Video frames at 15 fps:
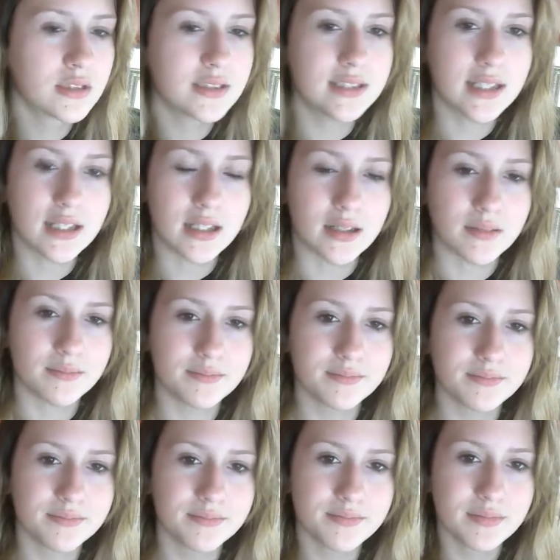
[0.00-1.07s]
Damn.
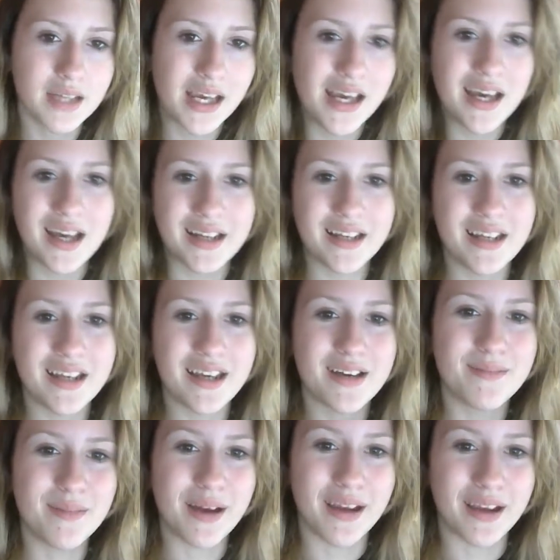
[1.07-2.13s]
I need to
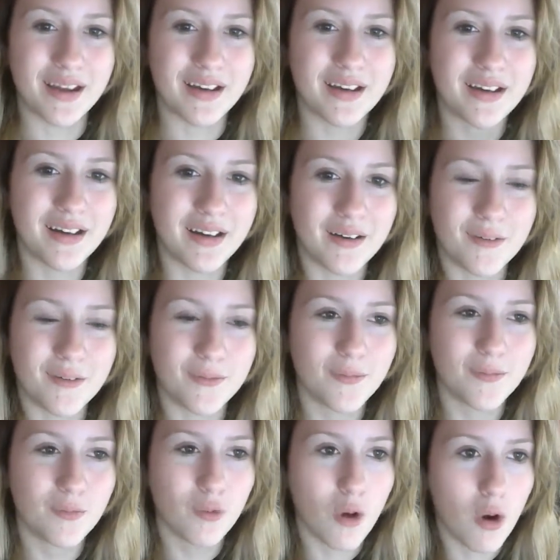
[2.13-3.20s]
get my
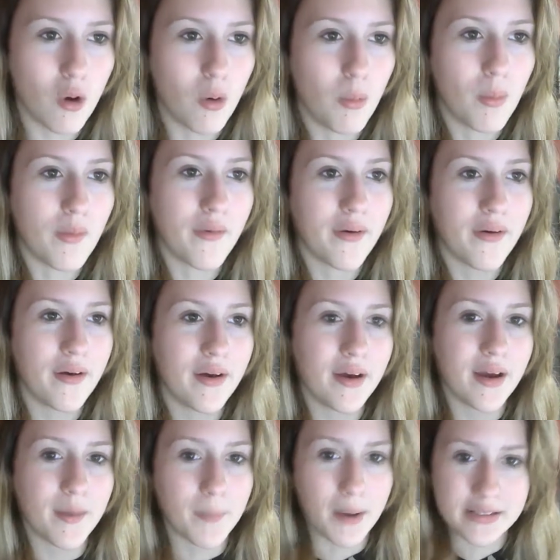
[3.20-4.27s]
robe,
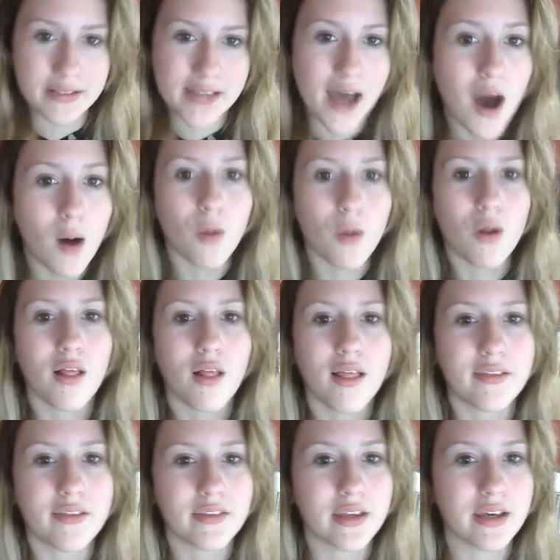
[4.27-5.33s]
my towel,
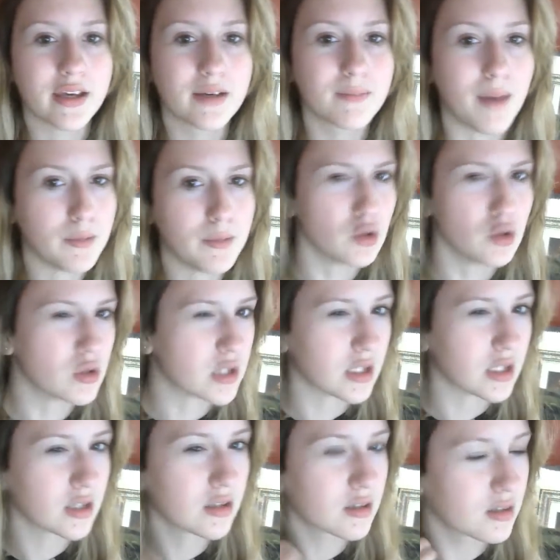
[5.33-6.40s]
and like my
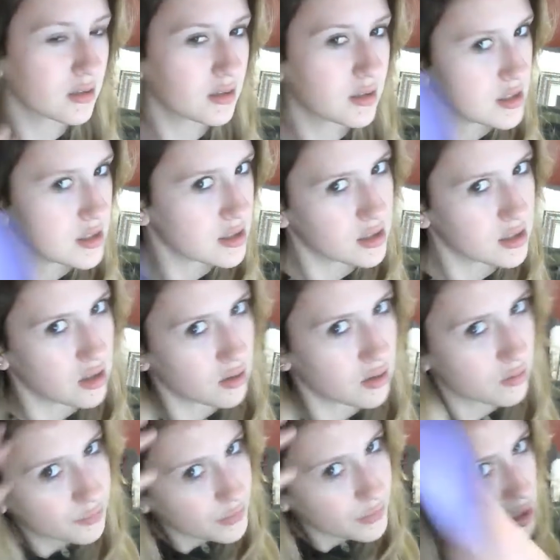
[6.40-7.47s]
music, because you
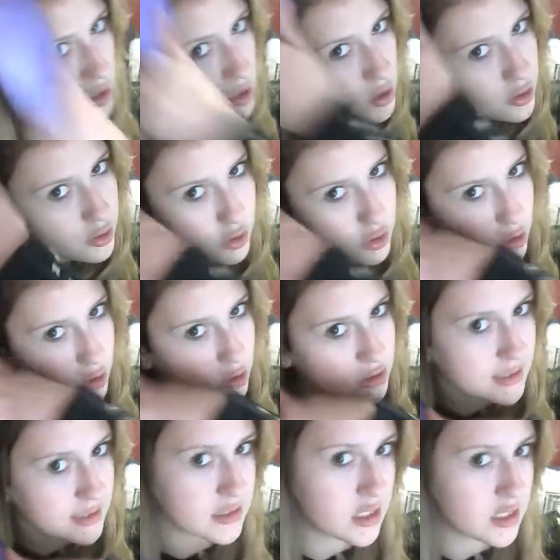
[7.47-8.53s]
know, your girl
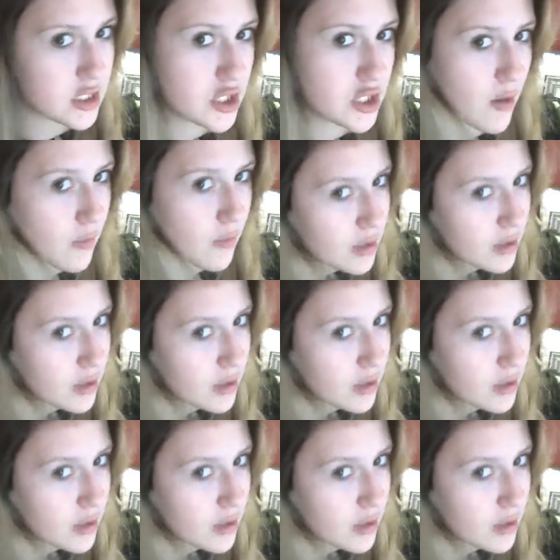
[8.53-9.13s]
sings in the shower.